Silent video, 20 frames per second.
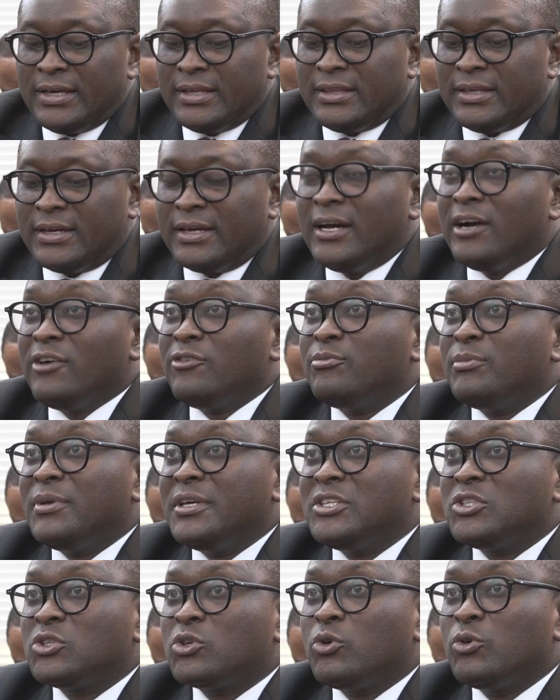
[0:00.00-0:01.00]
The
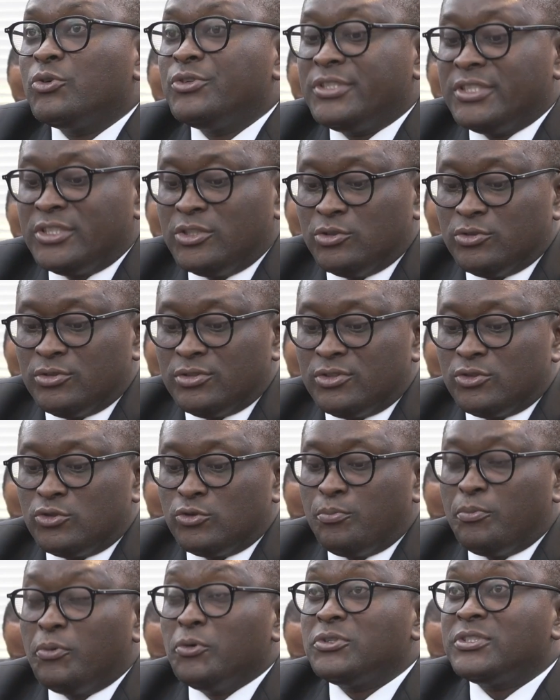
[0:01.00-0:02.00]
government continues to
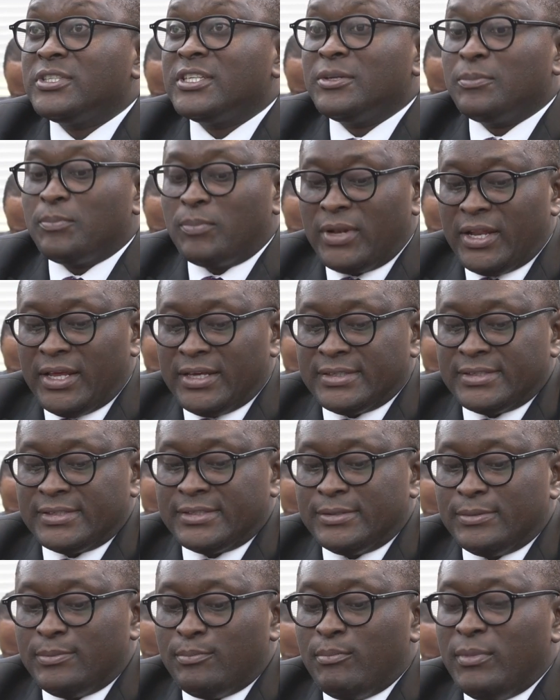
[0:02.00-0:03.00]
put in
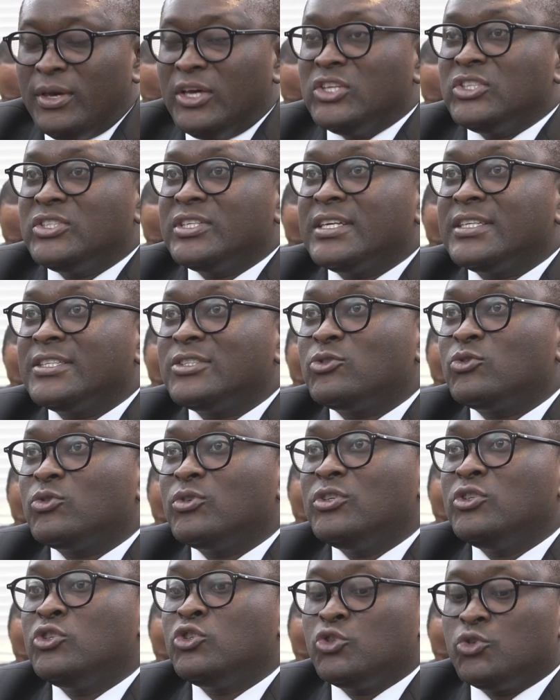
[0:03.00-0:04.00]
place measures to
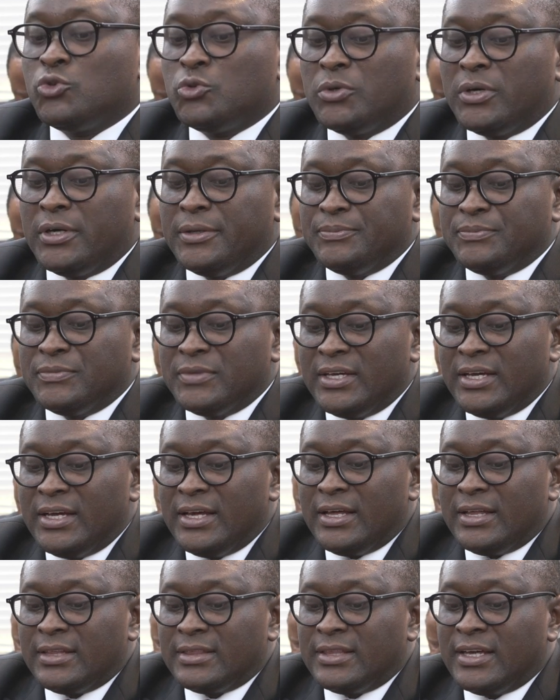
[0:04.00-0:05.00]
ensure
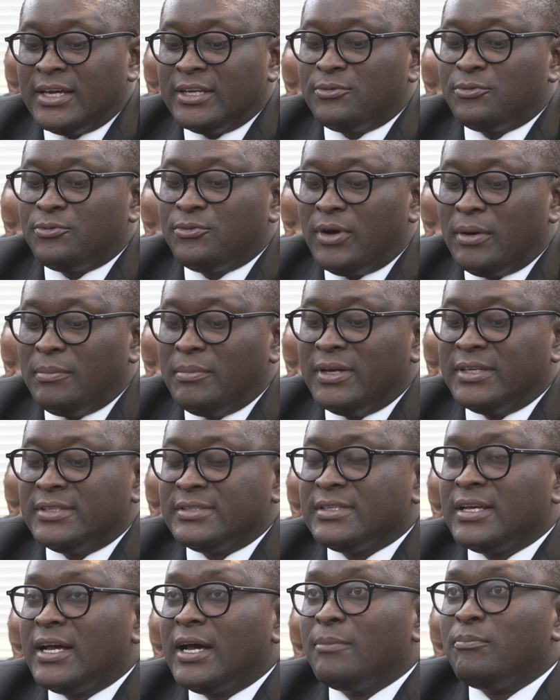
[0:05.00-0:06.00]
that
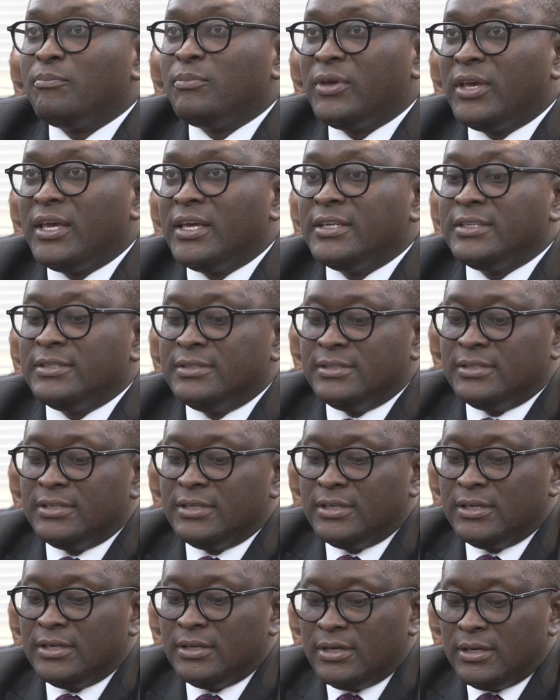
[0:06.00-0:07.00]
farmers are paid
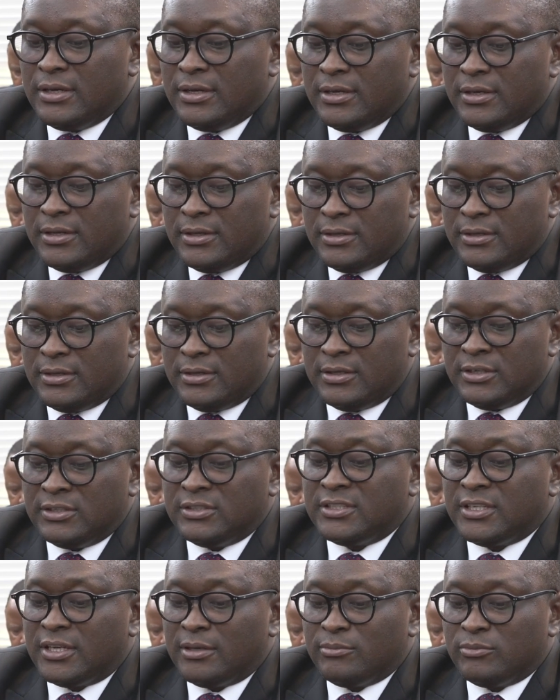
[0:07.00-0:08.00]
in
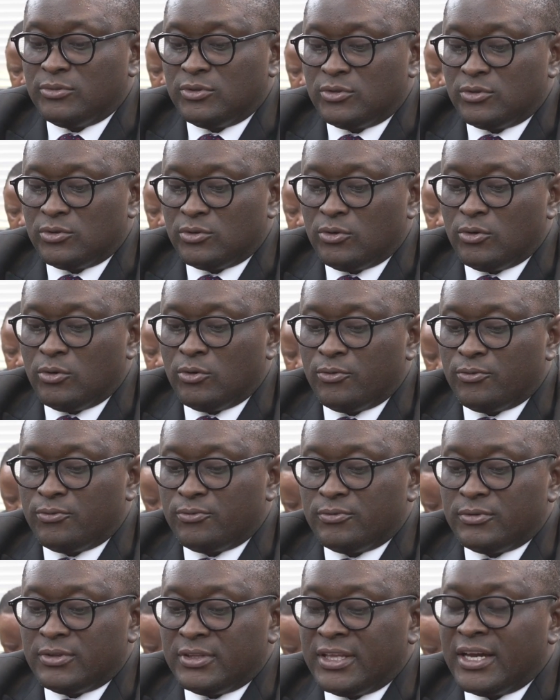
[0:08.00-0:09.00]
terms of
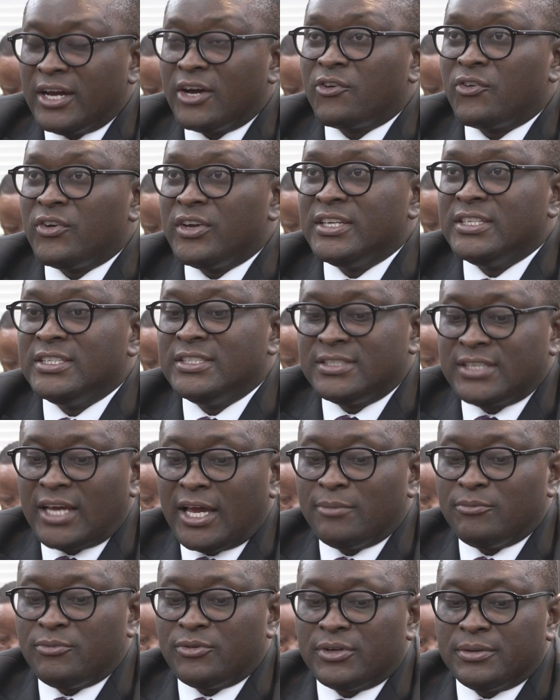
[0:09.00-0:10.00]
the agreed
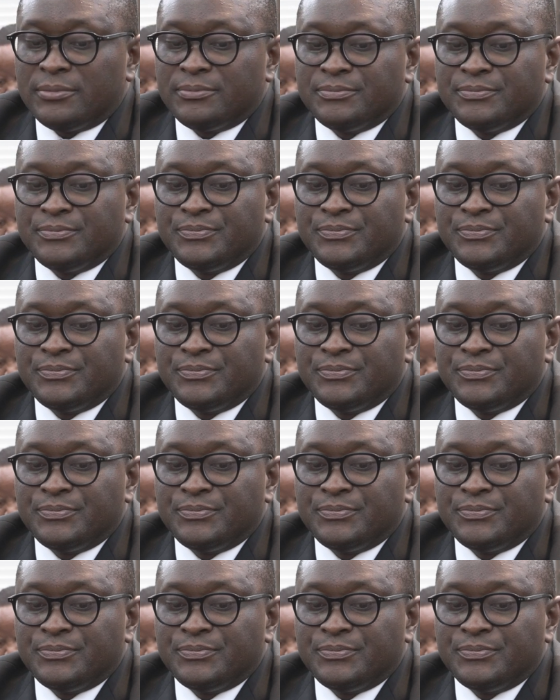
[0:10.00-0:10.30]
time frame.